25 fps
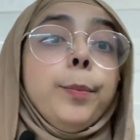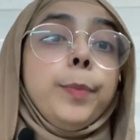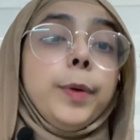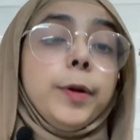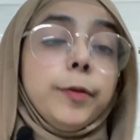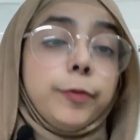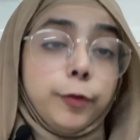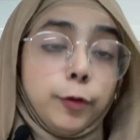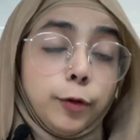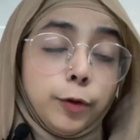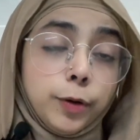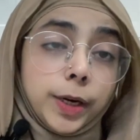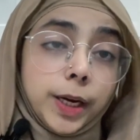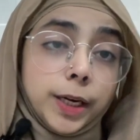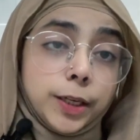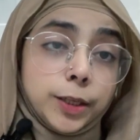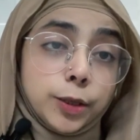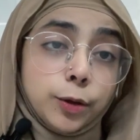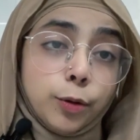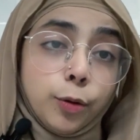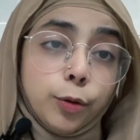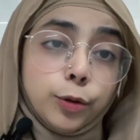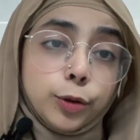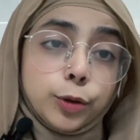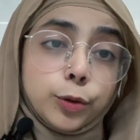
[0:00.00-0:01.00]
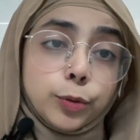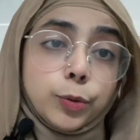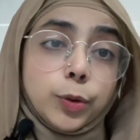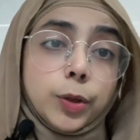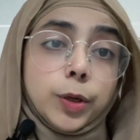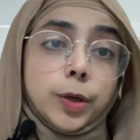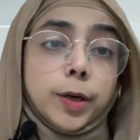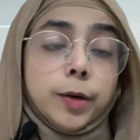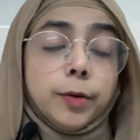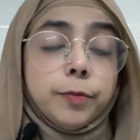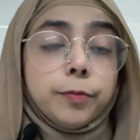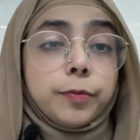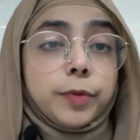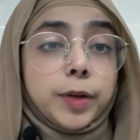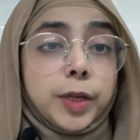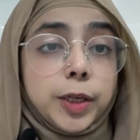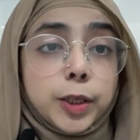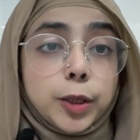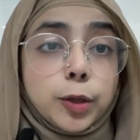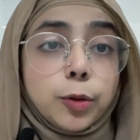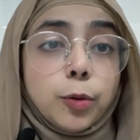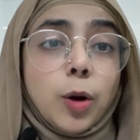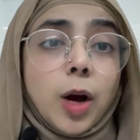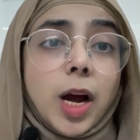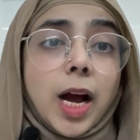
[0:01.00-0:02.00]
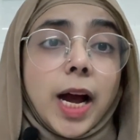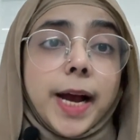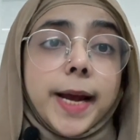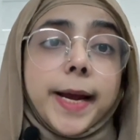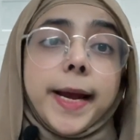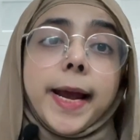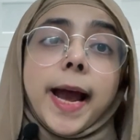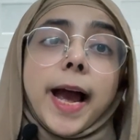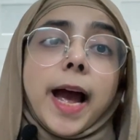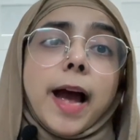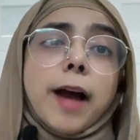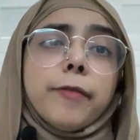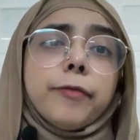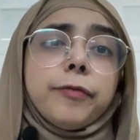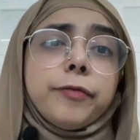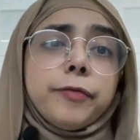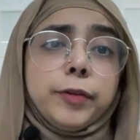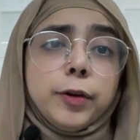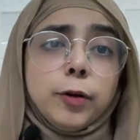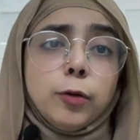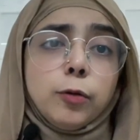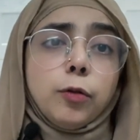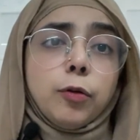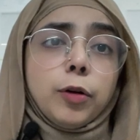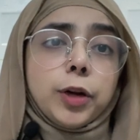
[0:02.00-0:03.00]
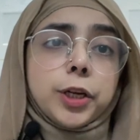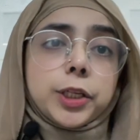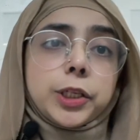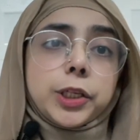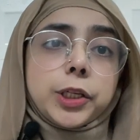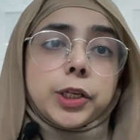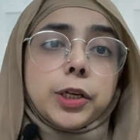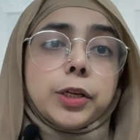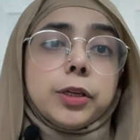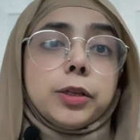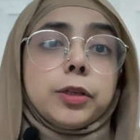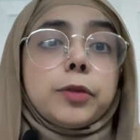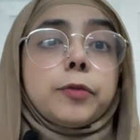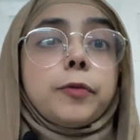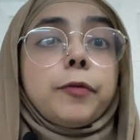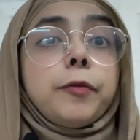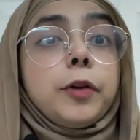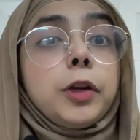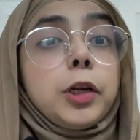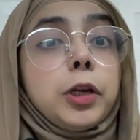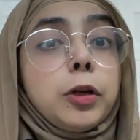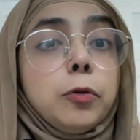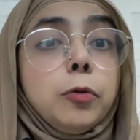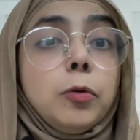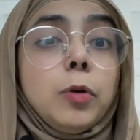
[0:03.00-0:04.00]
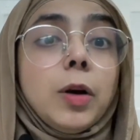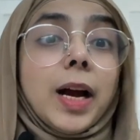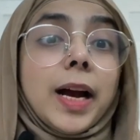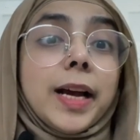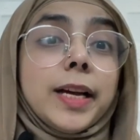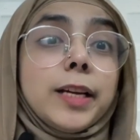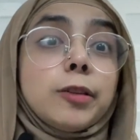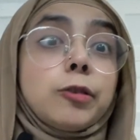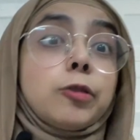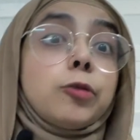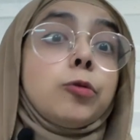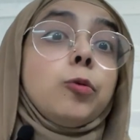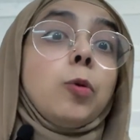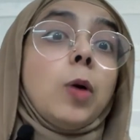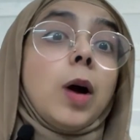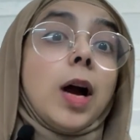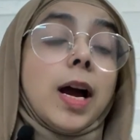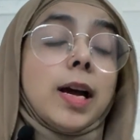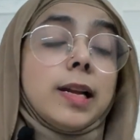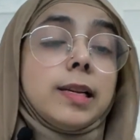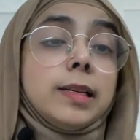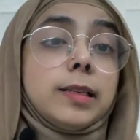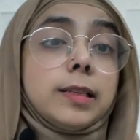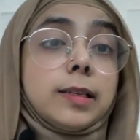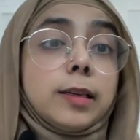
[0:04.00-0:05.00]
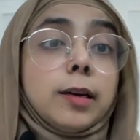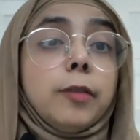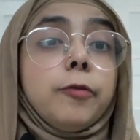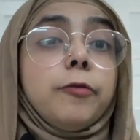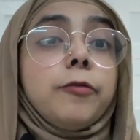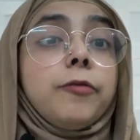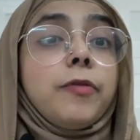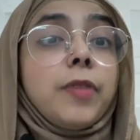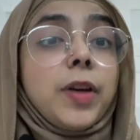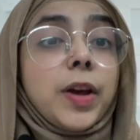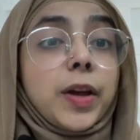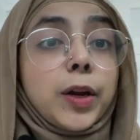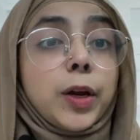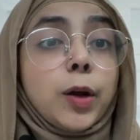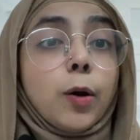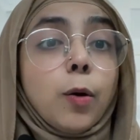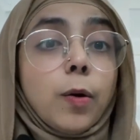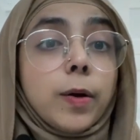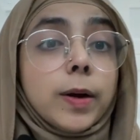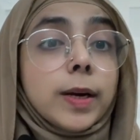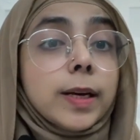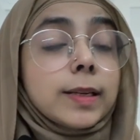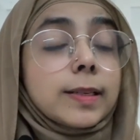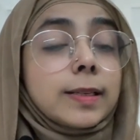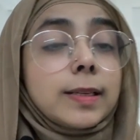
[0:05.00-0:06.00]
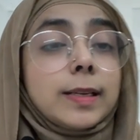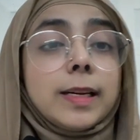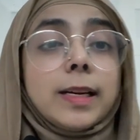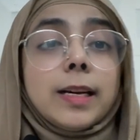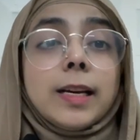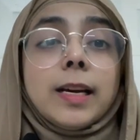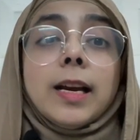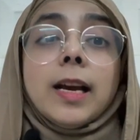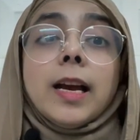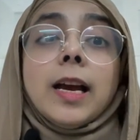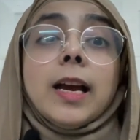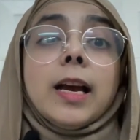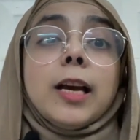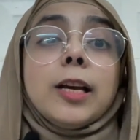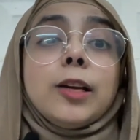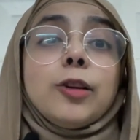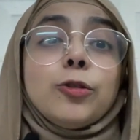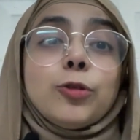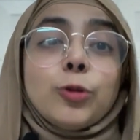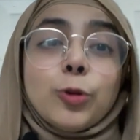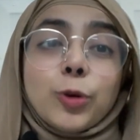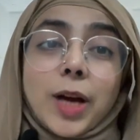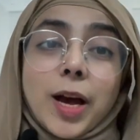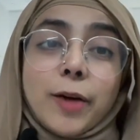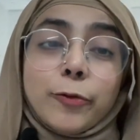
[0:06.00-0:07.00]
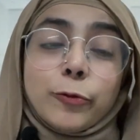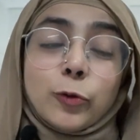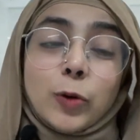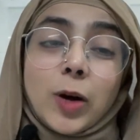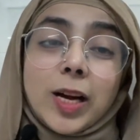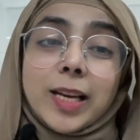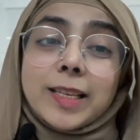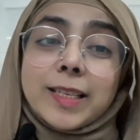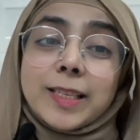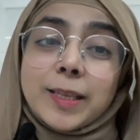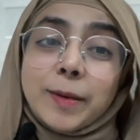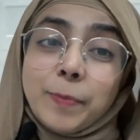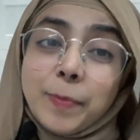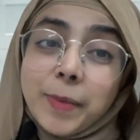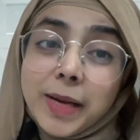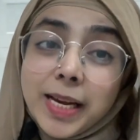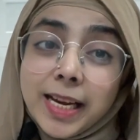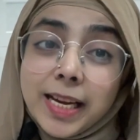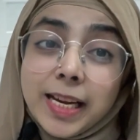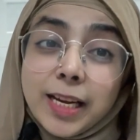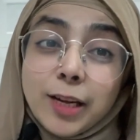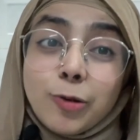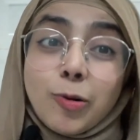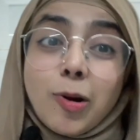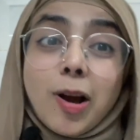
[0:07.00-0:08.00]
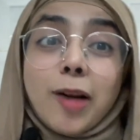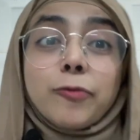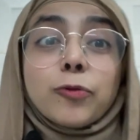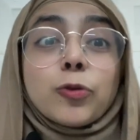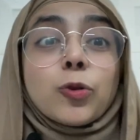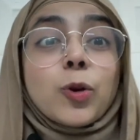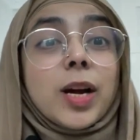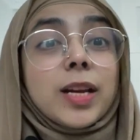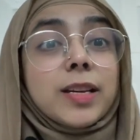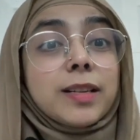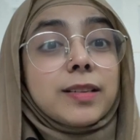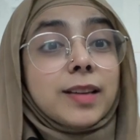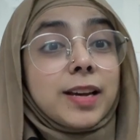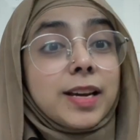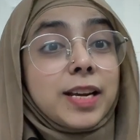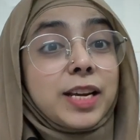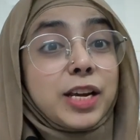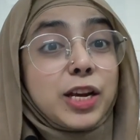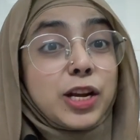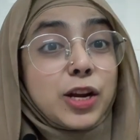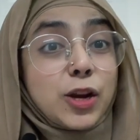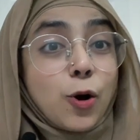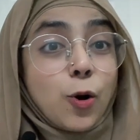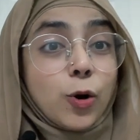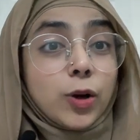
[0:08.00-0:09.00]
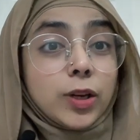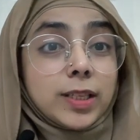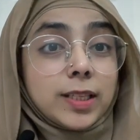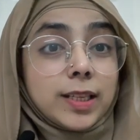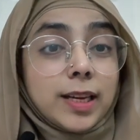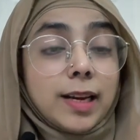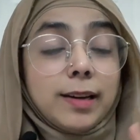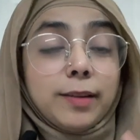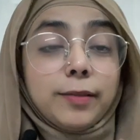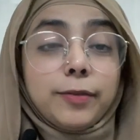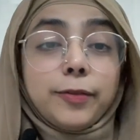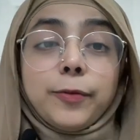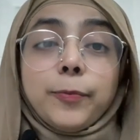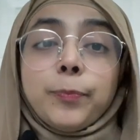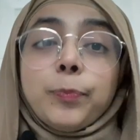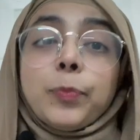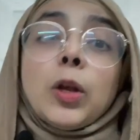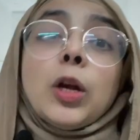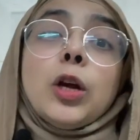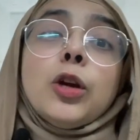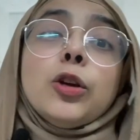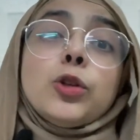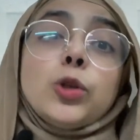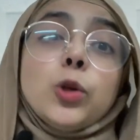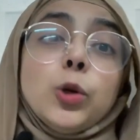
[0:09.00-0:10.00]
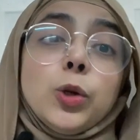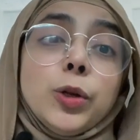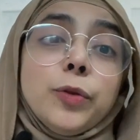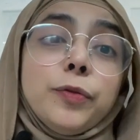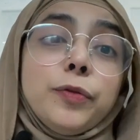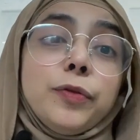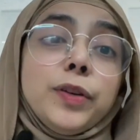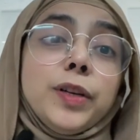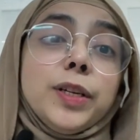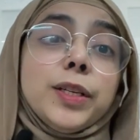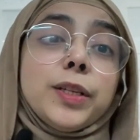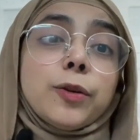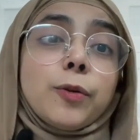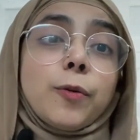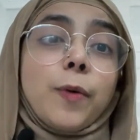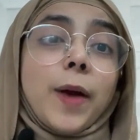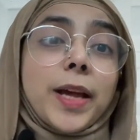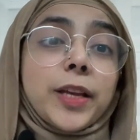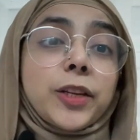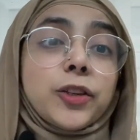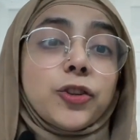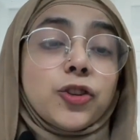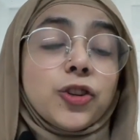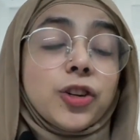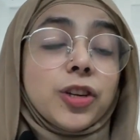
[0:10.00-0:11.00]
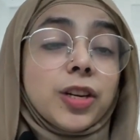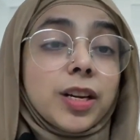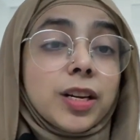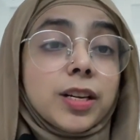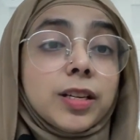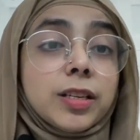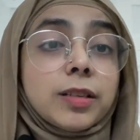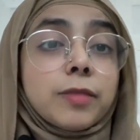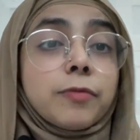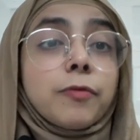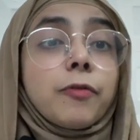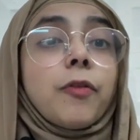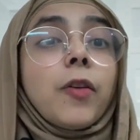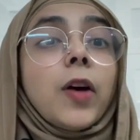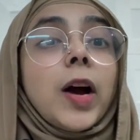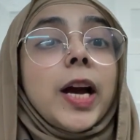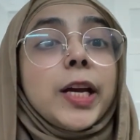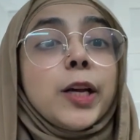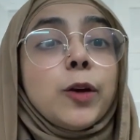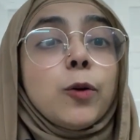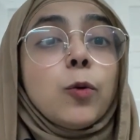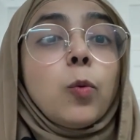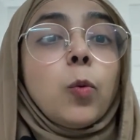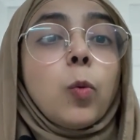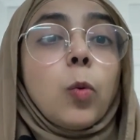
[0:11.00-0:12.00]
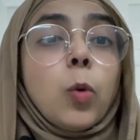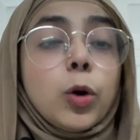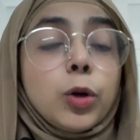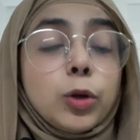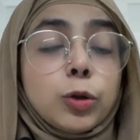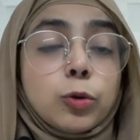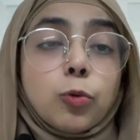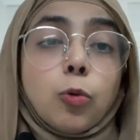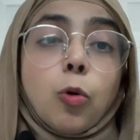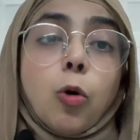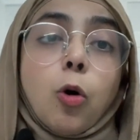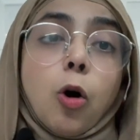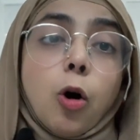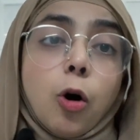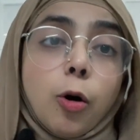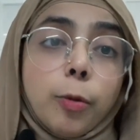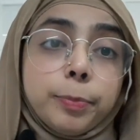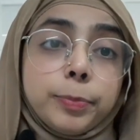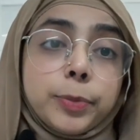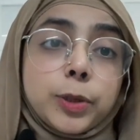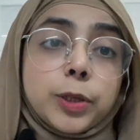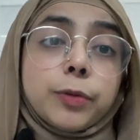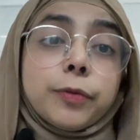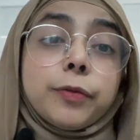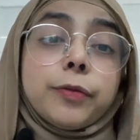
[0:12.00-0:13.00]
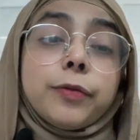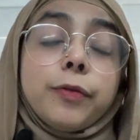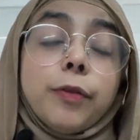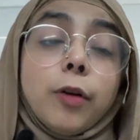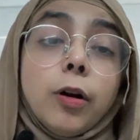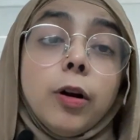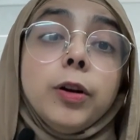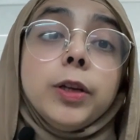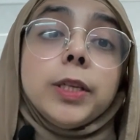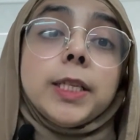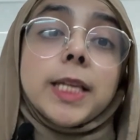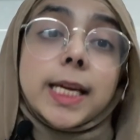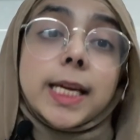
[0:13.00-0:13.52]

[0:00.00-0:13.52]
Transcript: Before getting on to the video, I have few questions for you guys to answer very honestly. You don't have to answer me, you have to answer yourself. So the first question is, why you want to opt for